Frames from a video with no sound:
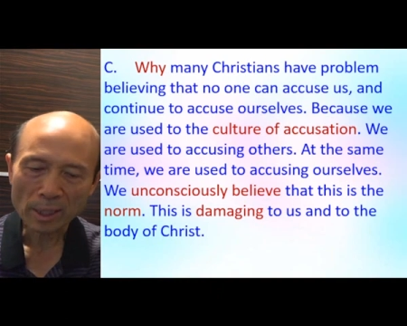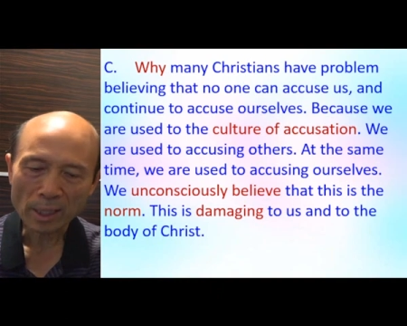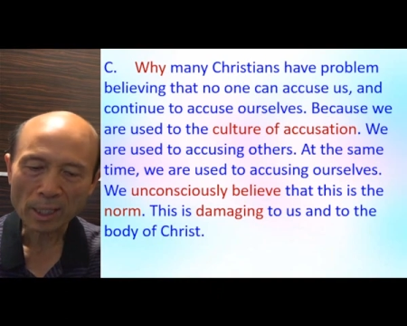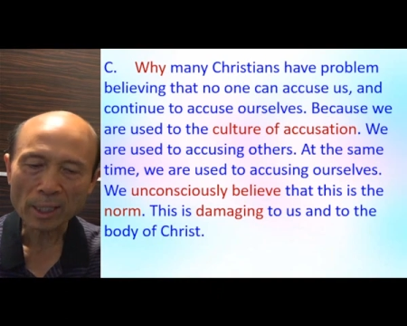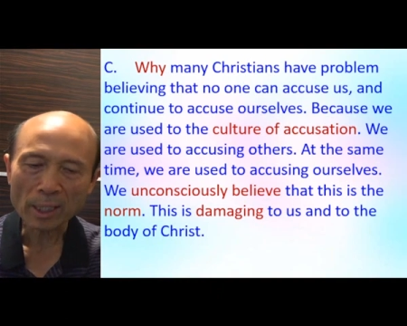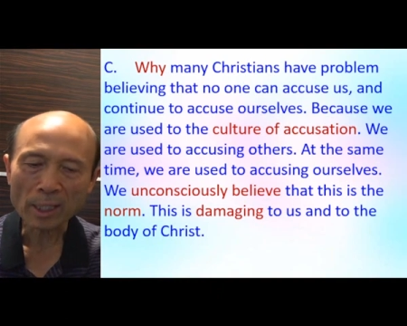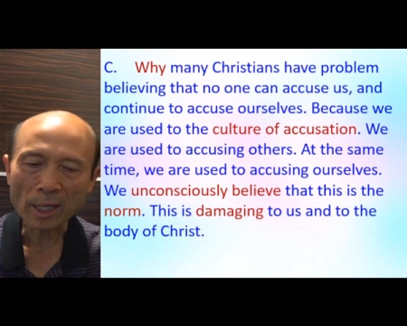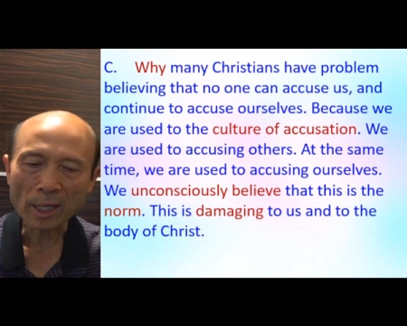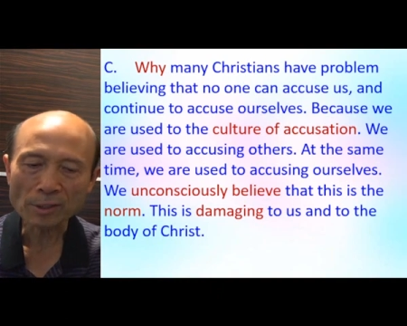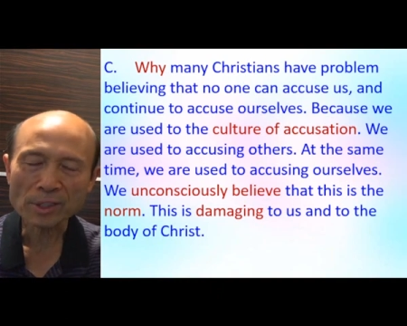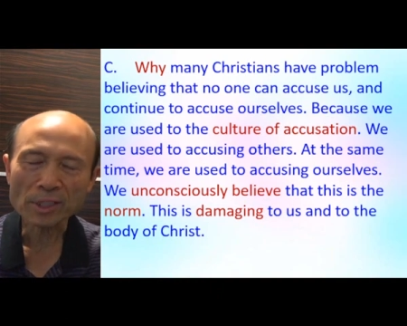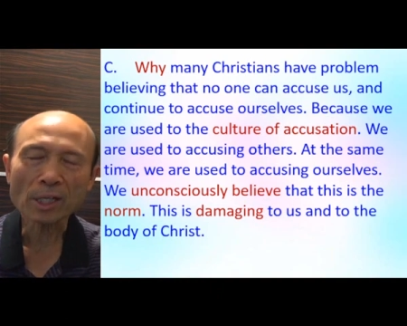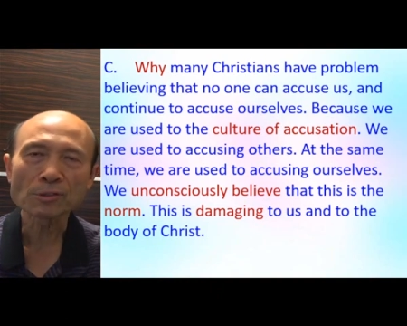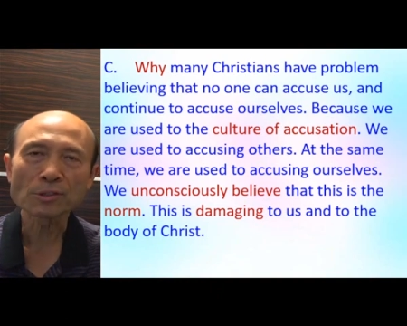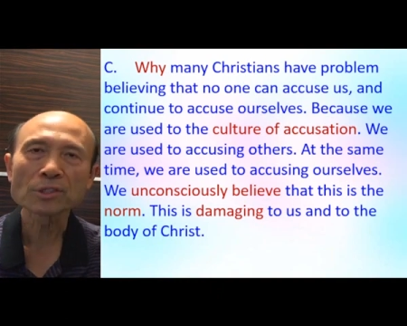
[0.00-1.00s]
uh,
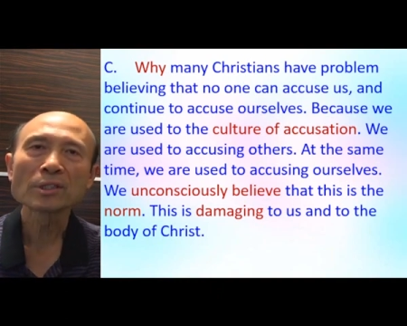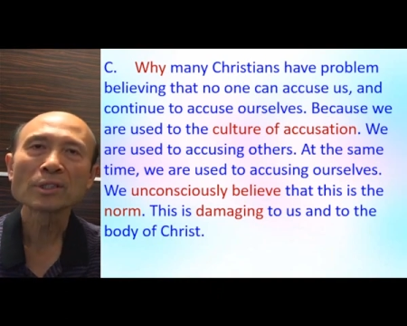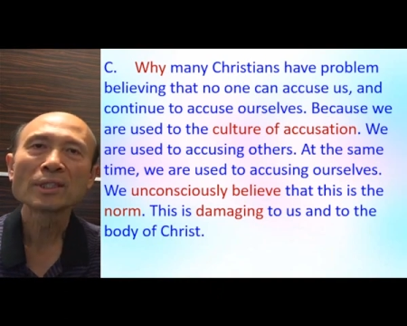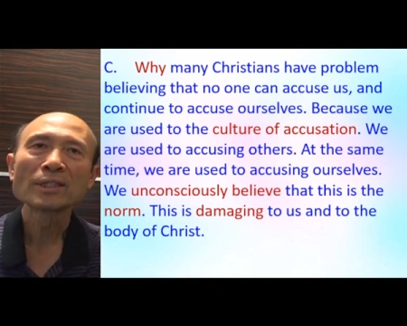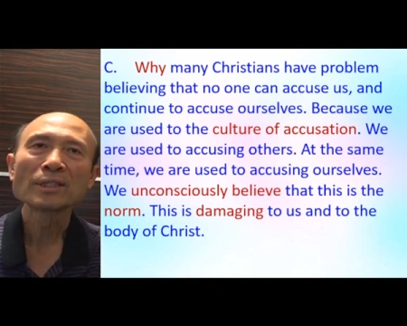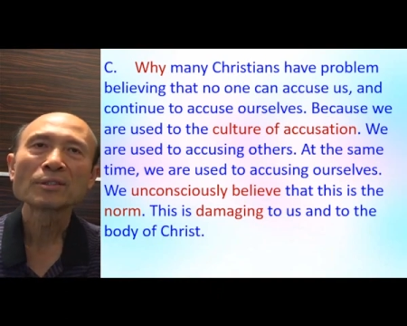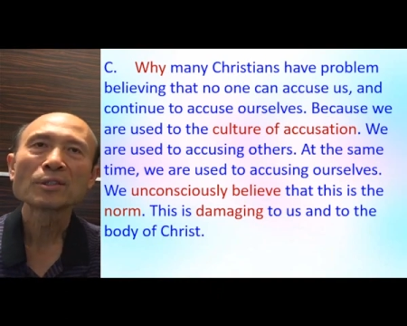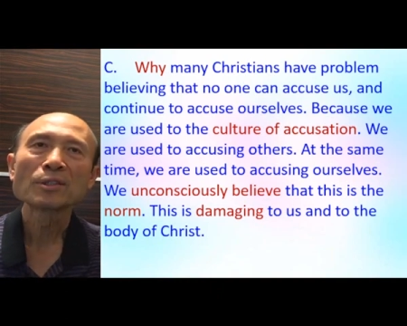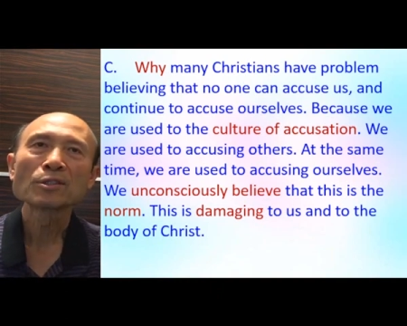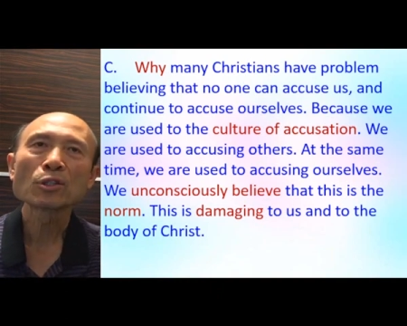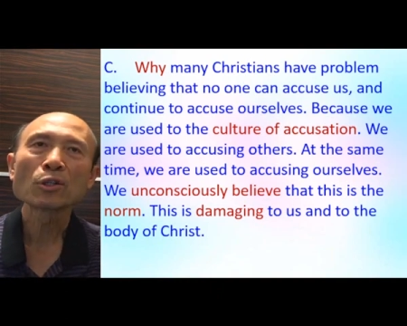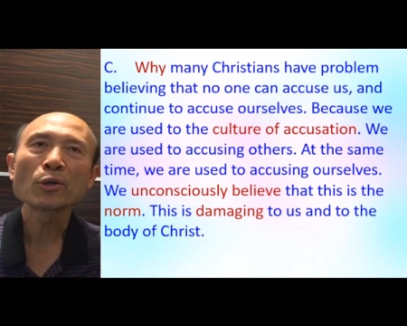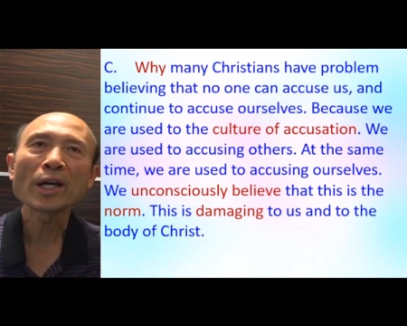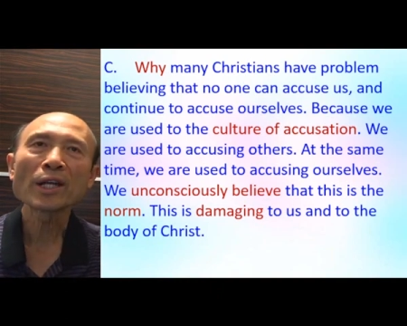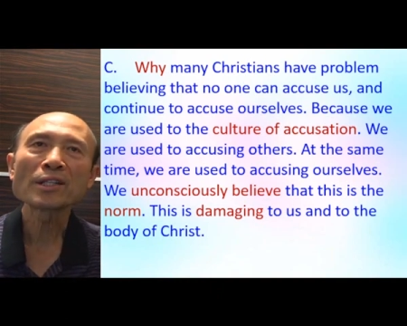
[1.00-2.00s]
ourselves.
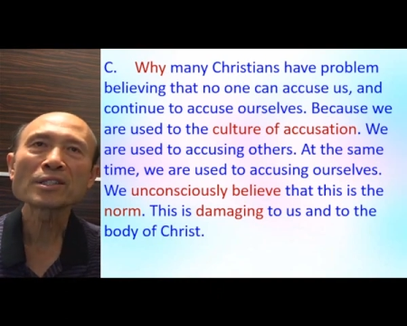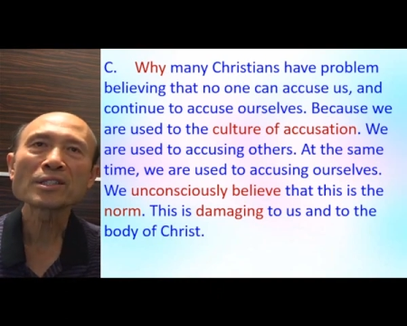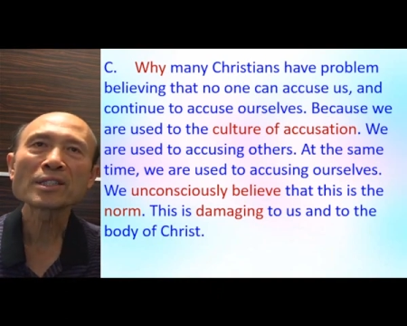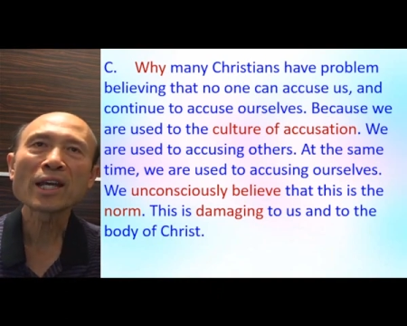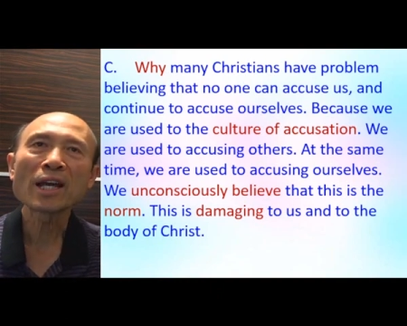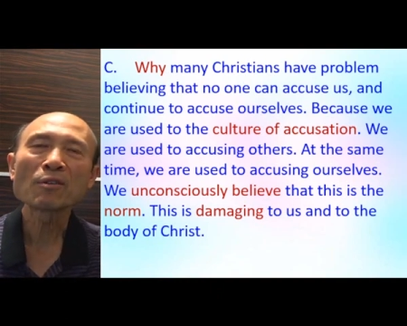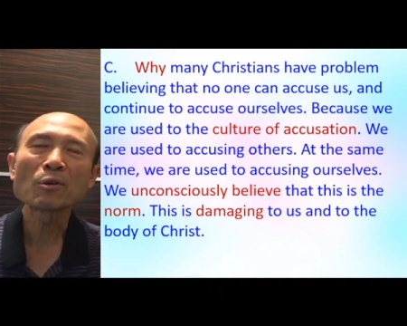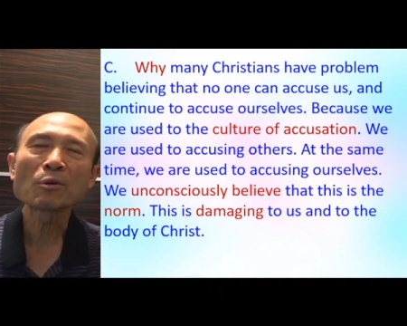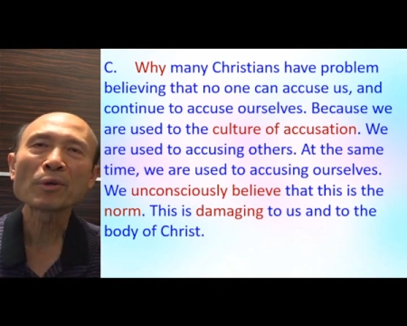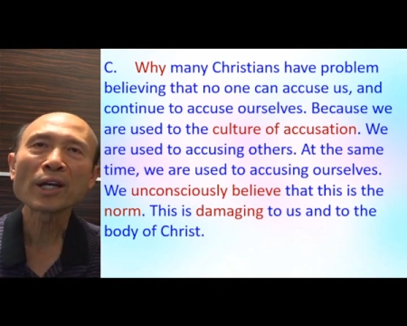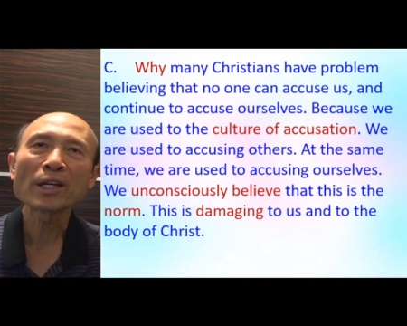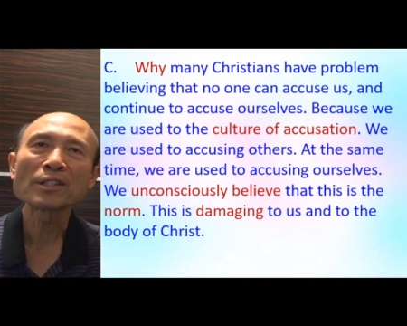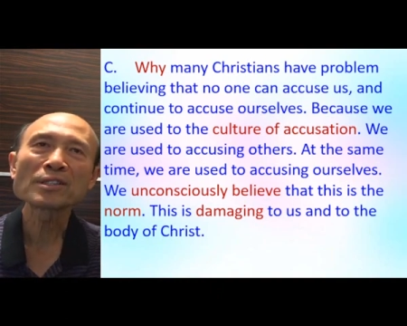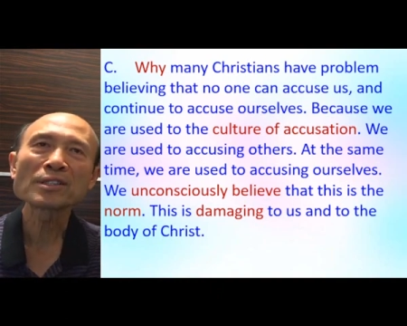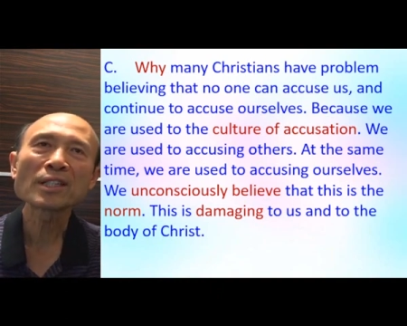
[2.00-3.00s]
So understand when we
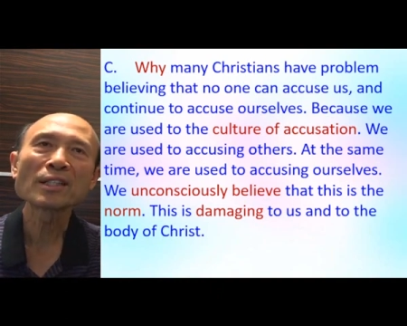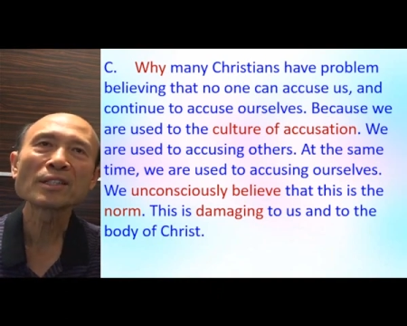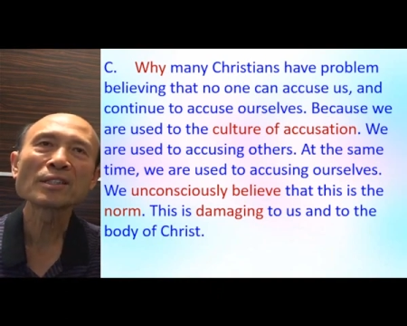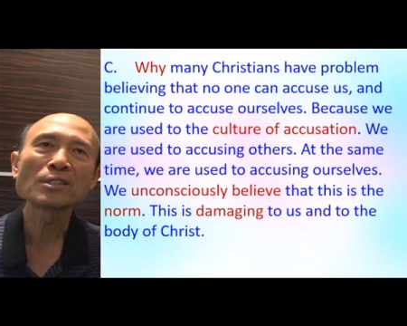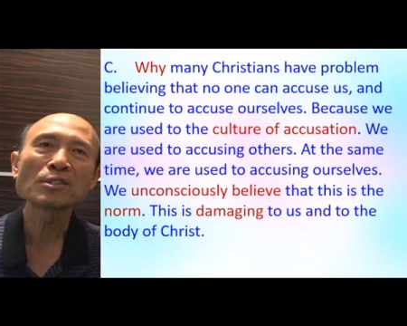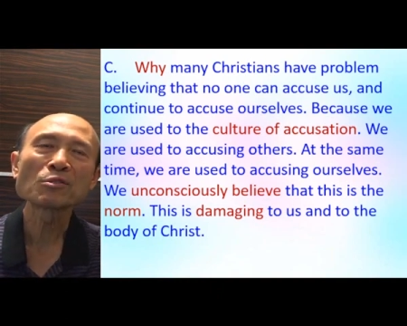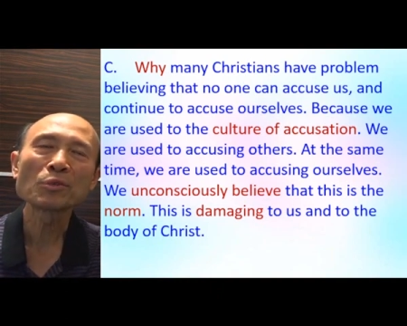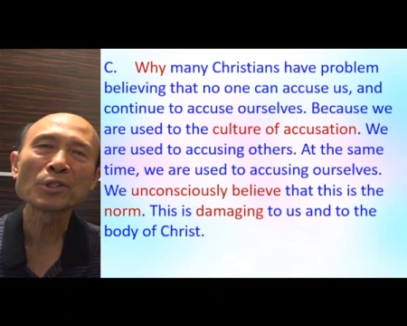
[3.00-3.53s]
understand this,